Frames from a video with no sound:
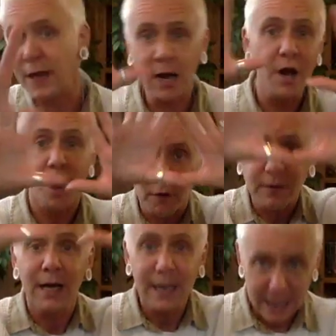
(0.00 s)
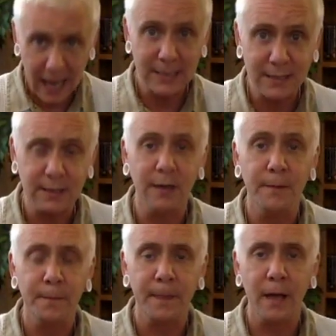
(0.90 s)
They died of cancer,
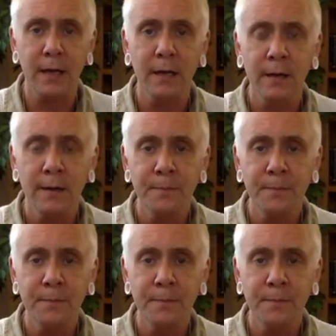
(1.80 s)
okay?